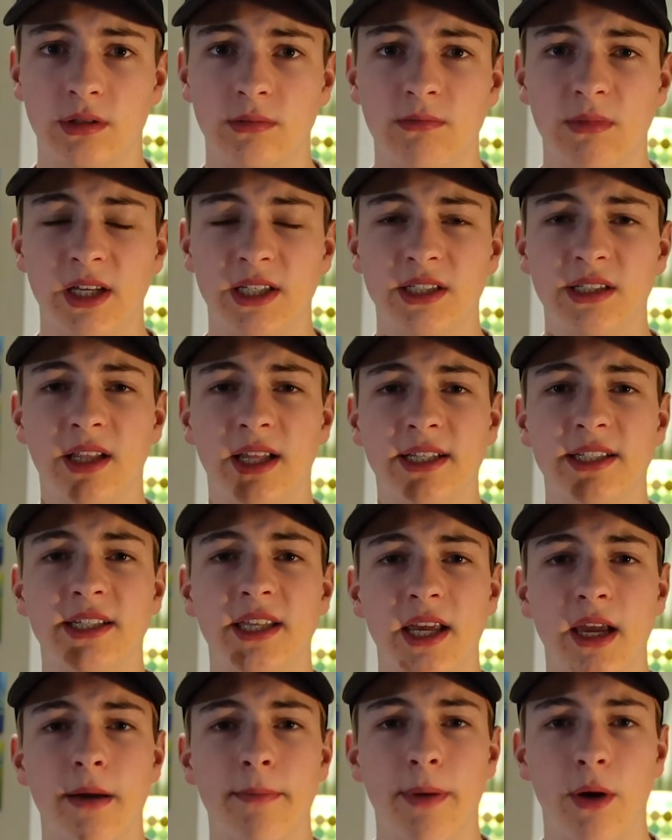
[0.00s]
Let's
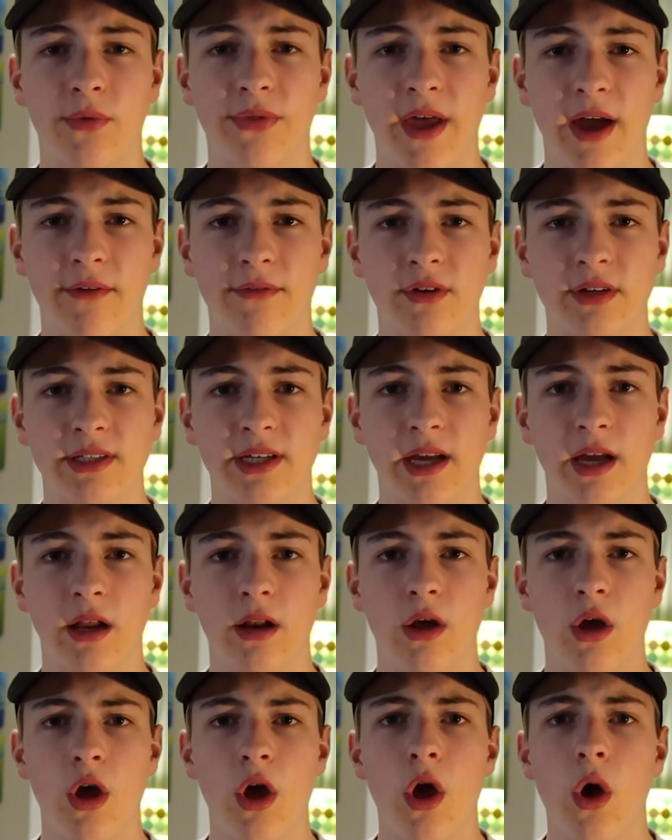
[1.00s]
think about that for a second.
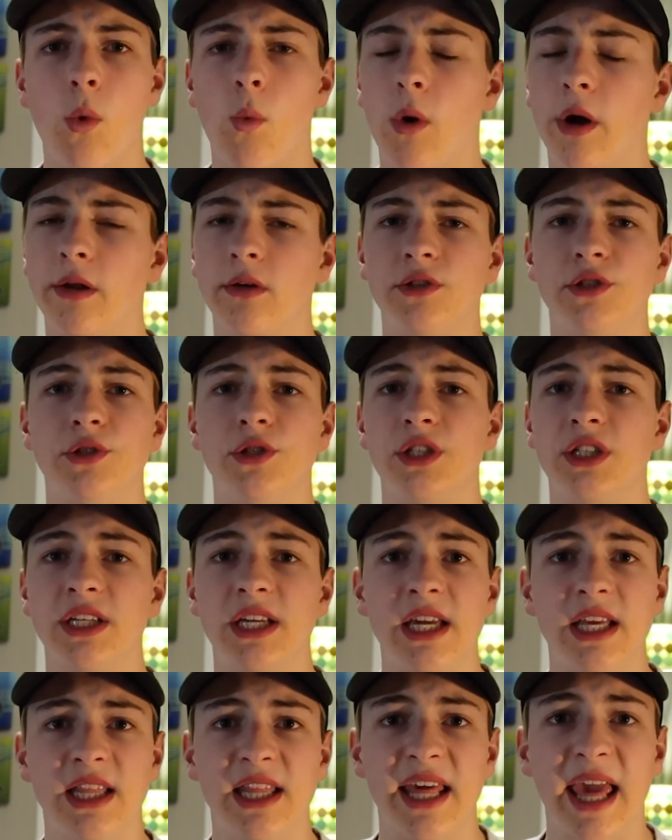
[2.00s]
Why don't you
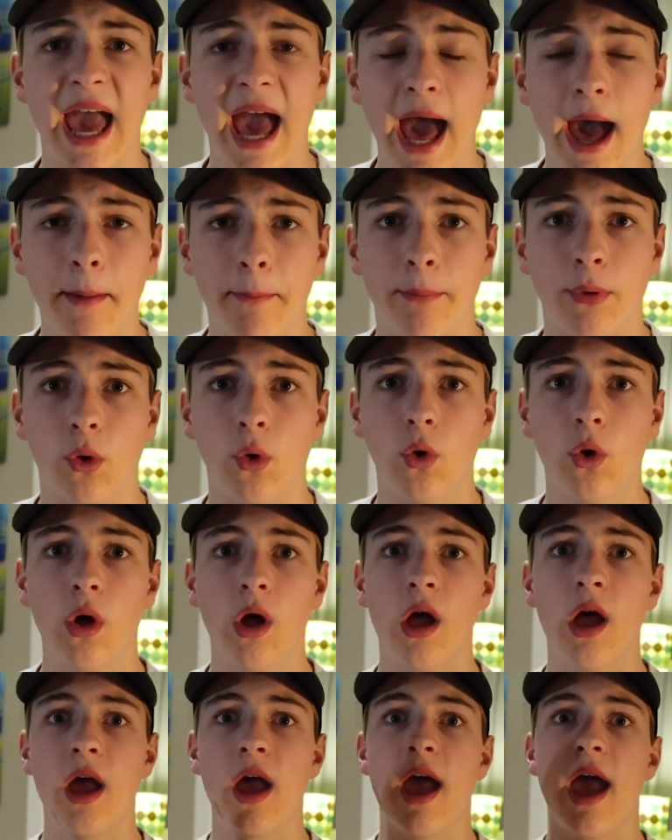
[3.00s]
just eat the apple
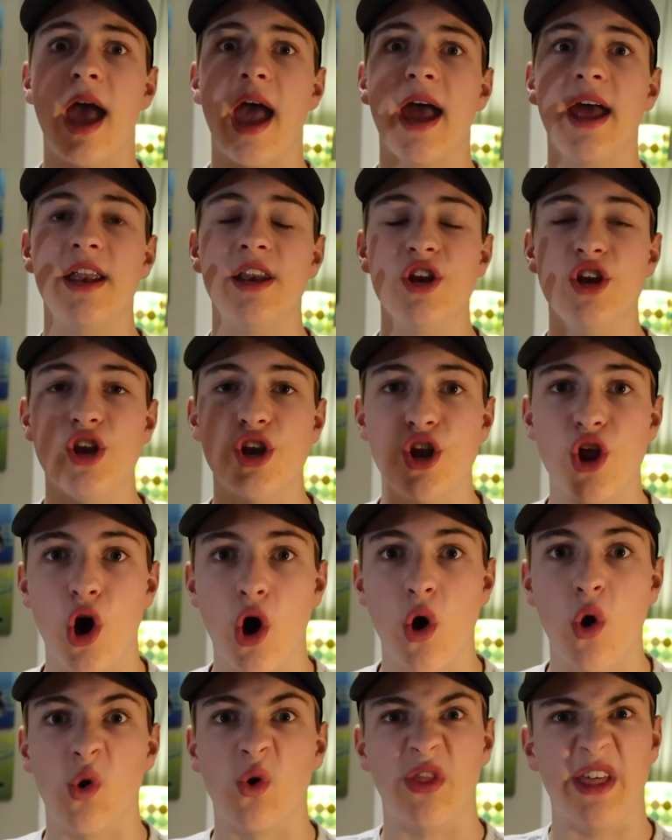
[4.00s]
and
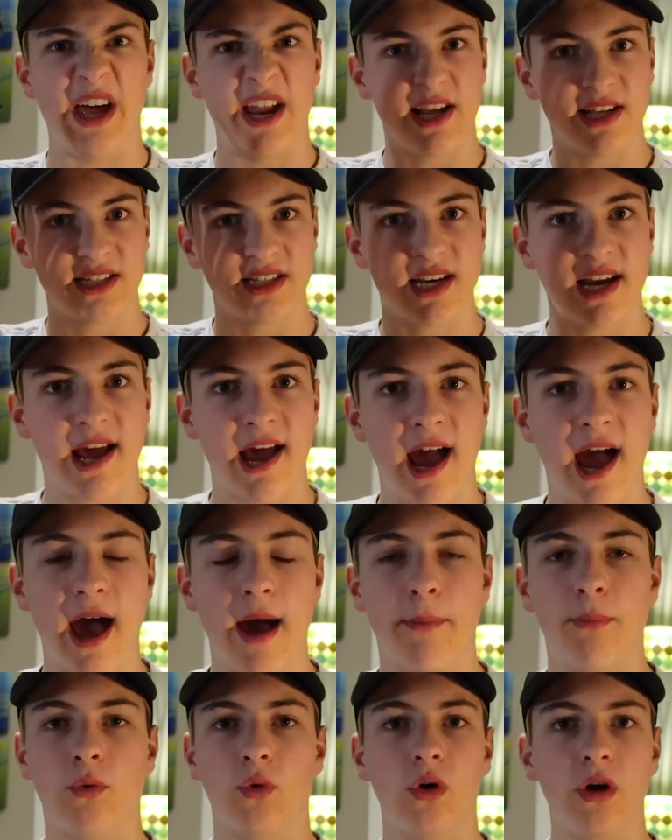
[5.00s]
know that it's an
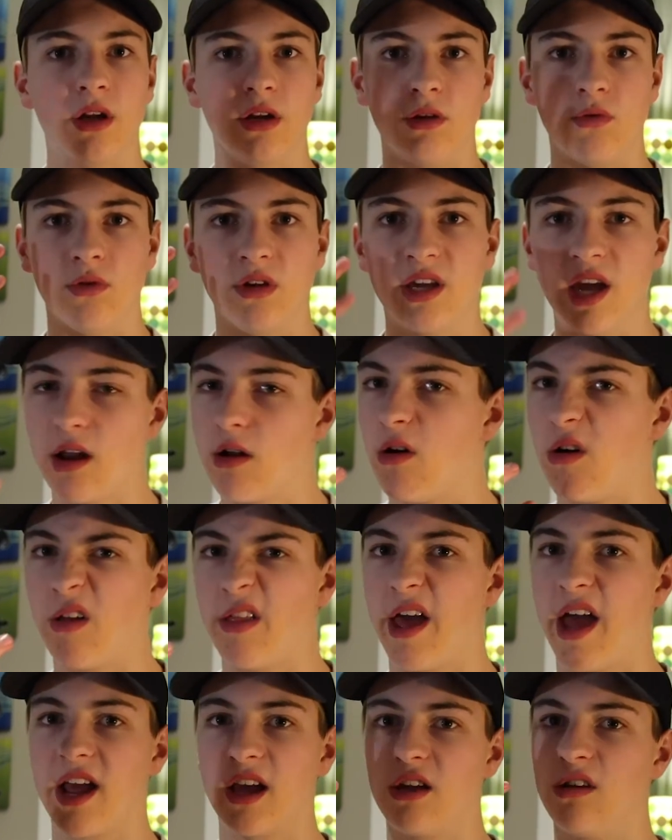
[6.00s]
apple and get all
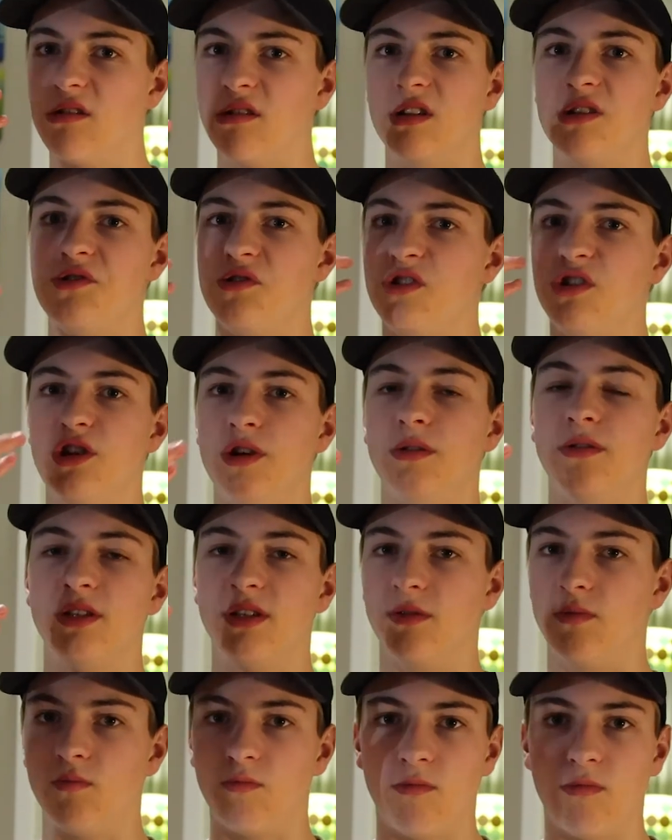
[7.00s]
that good juice
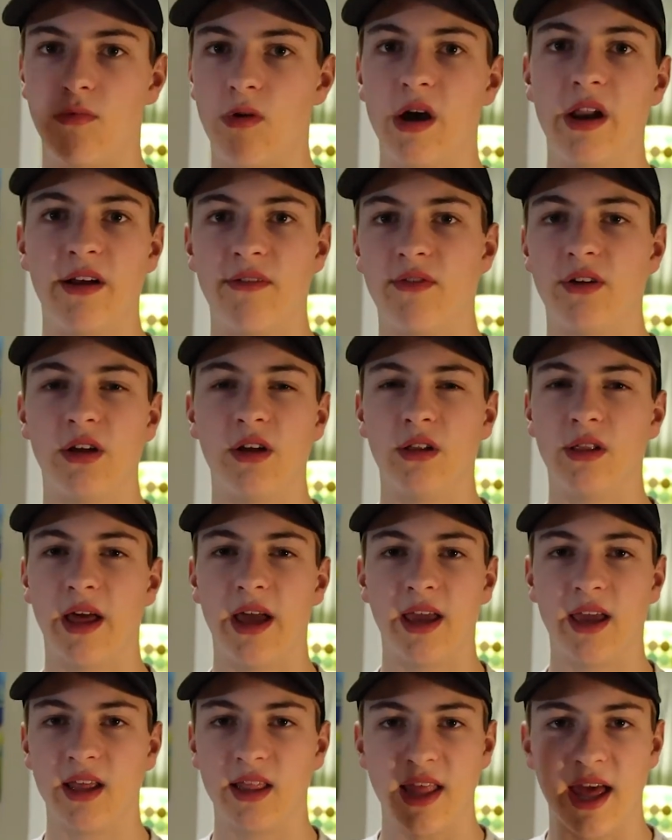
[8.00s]
of whatever you
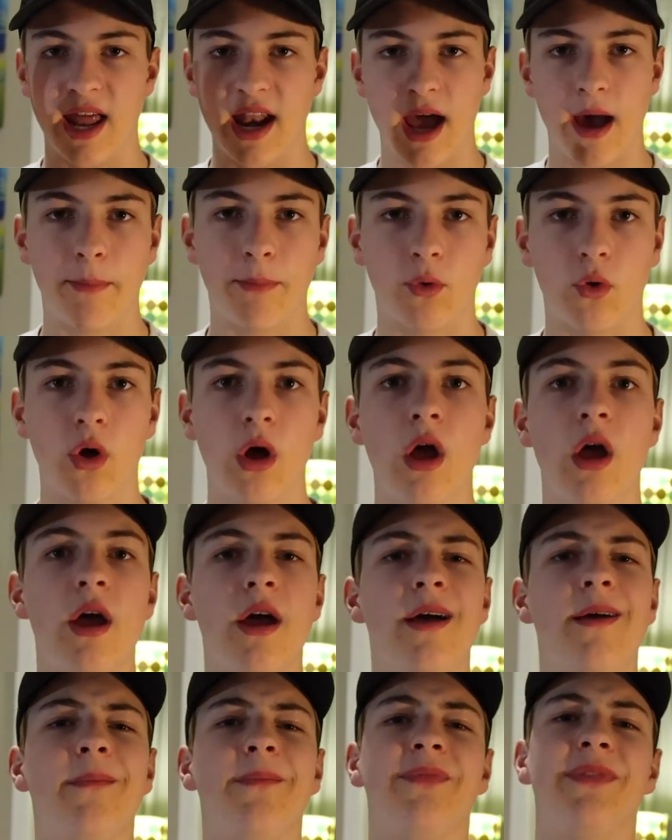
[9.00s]
like in that apple?
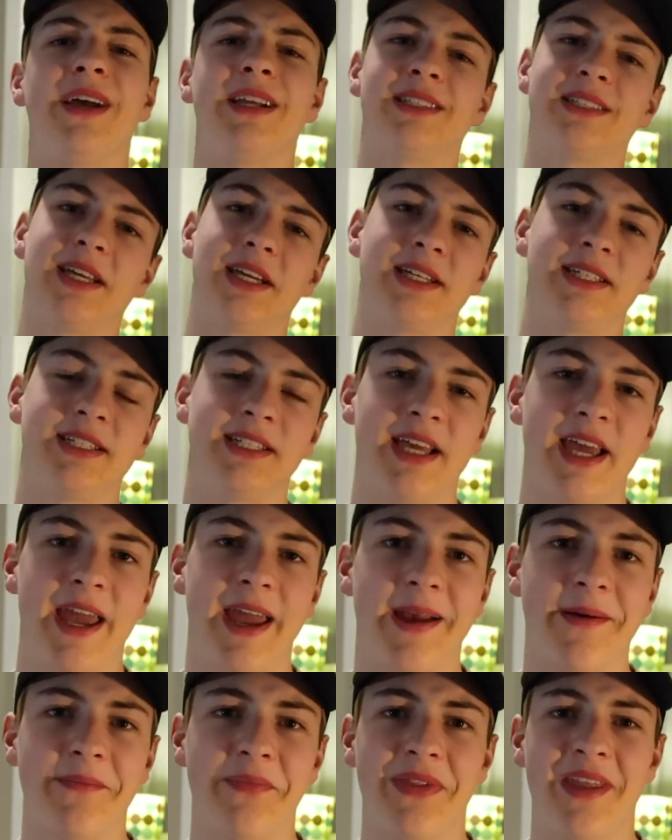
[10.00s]
That's like
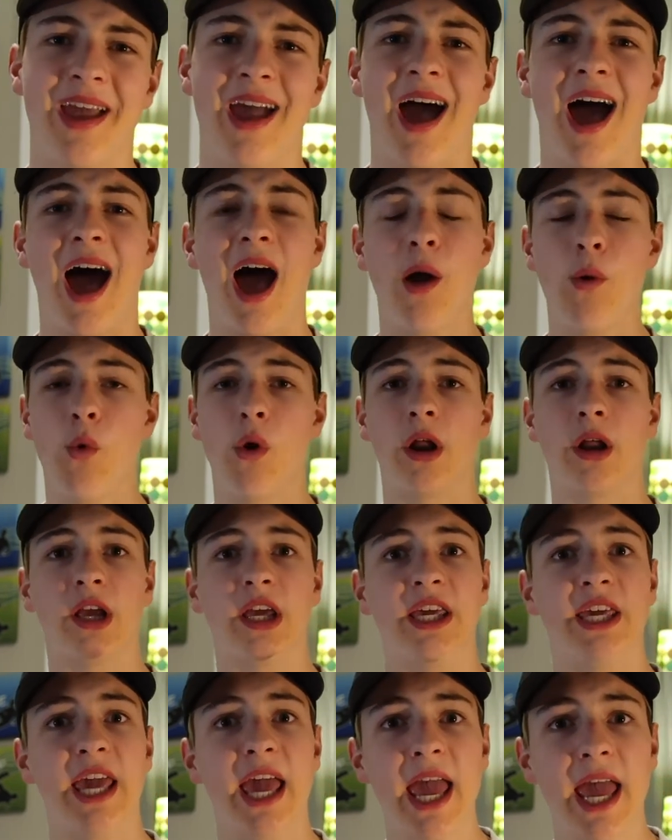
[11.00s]
saying, I want a
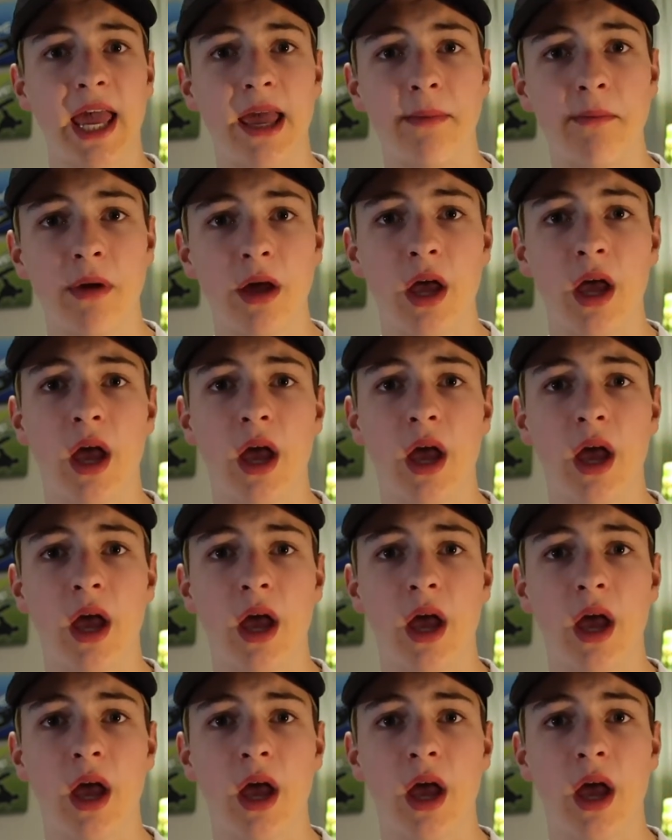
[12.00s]
game